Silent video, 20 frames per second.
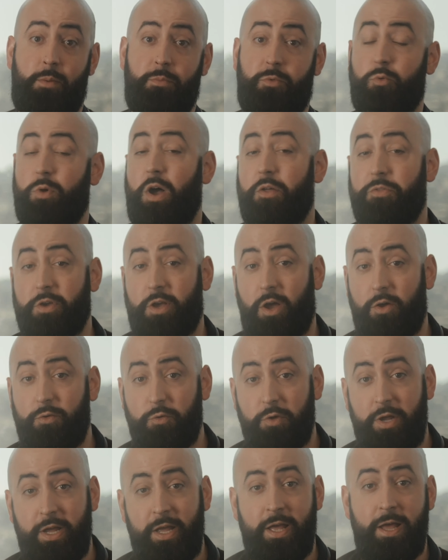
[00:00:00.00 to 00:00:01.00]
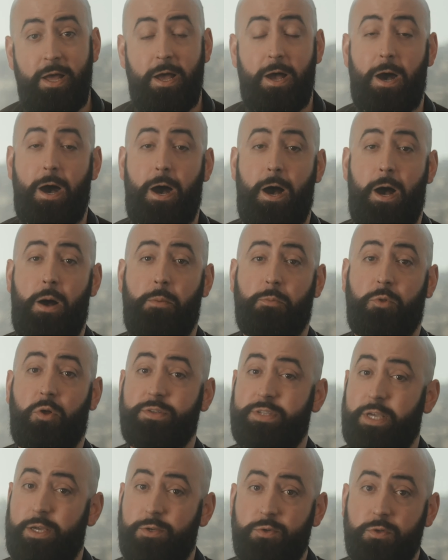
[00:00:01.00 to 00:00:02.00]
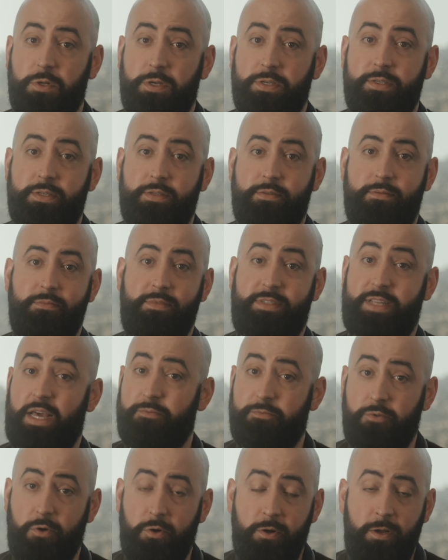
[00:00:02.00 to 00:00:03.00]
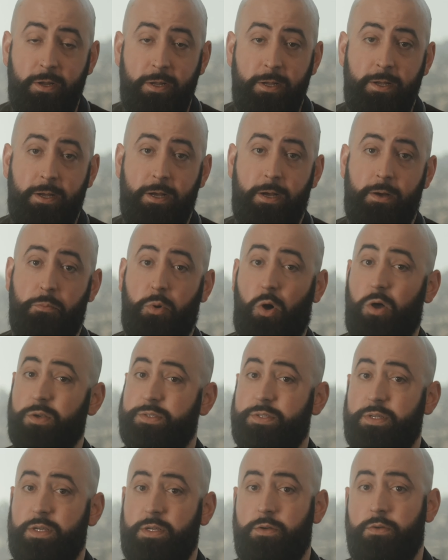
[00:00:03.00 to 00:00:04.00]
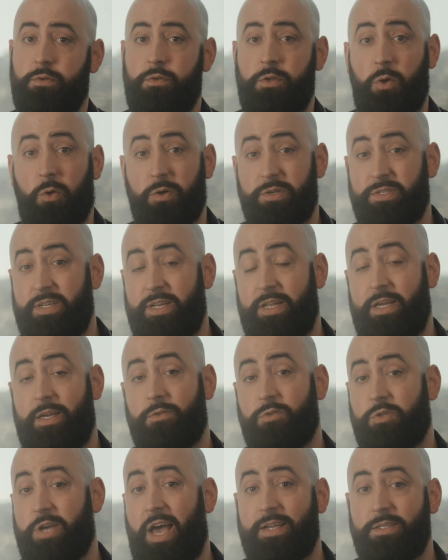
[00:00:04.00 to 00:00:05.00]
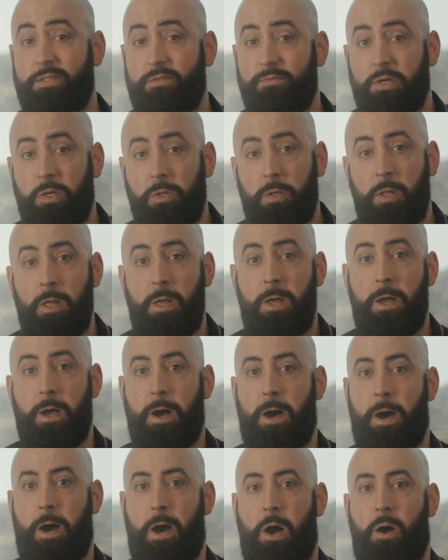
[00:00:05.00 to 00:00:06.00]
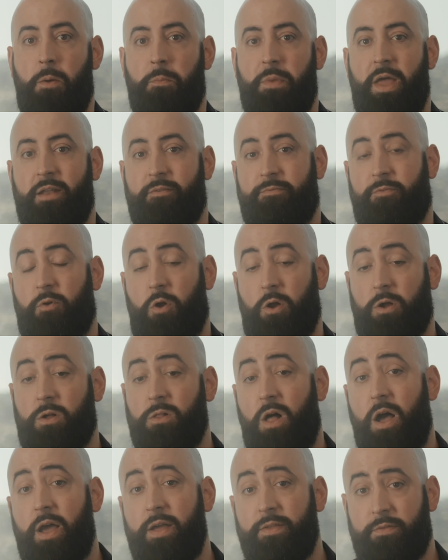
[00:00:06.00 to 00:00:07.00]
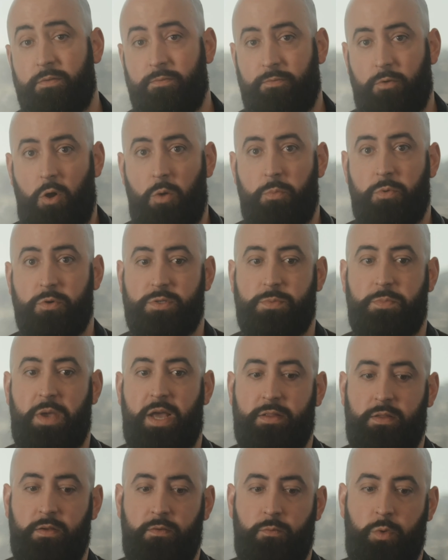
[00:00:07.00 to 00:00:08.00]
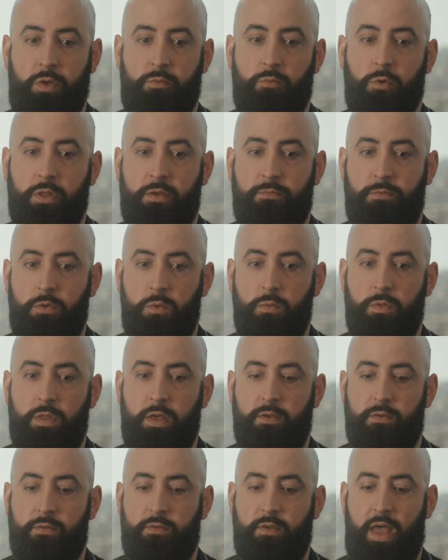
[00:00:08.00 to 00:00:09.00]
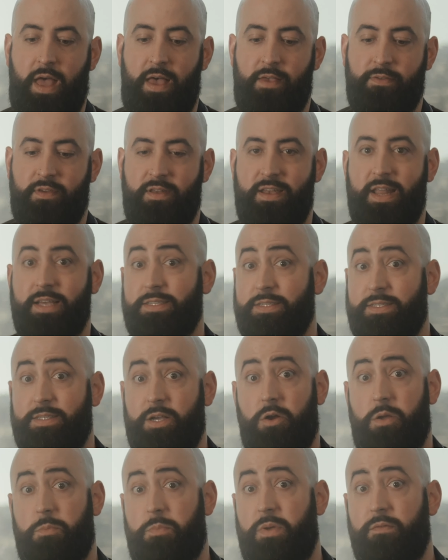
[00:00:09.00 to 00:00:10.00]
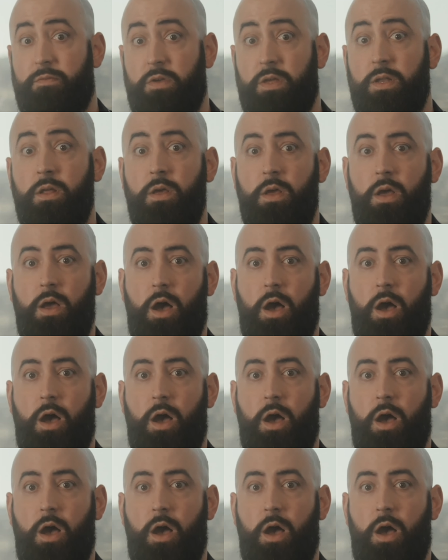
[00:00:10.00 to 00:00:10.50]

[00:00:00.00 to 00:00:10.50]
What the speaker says: throughout the country: Los Angeles, Denver, Boston, New York City, and Jacksonville. And for our clients and for our perspective, we really viewed this as a necessary pivot